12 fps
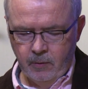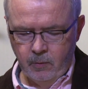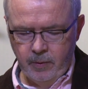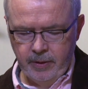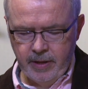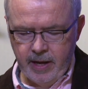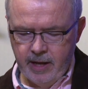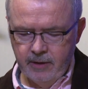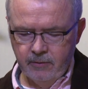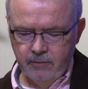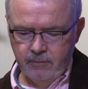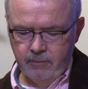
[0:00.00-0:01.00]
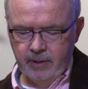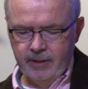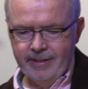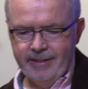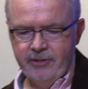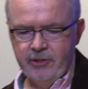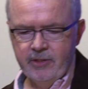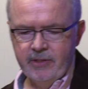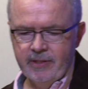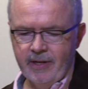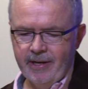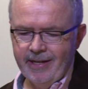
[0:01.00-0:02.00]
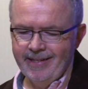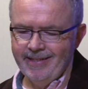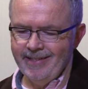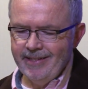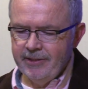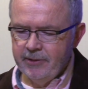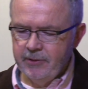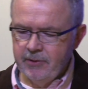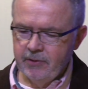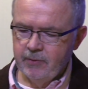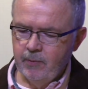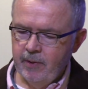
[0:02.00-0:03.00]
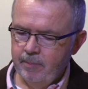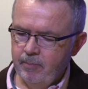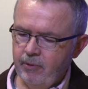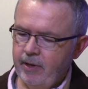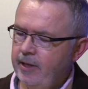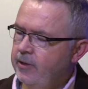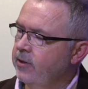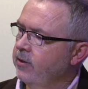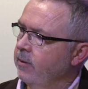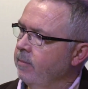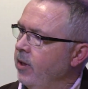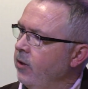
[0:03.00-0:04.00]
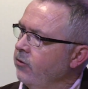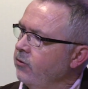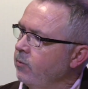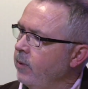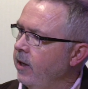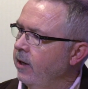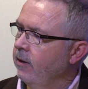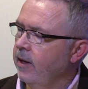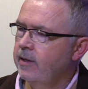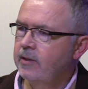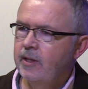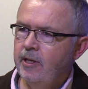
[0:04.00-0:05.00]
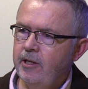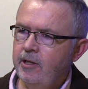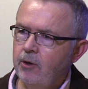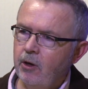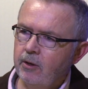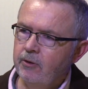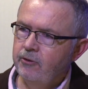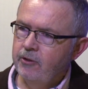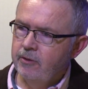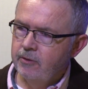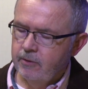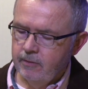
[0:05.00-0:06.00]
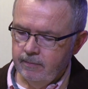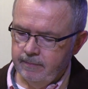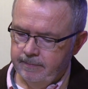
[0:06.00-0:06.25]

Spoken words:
Without religious ideas, we're prey to them elsewhere as ideologies.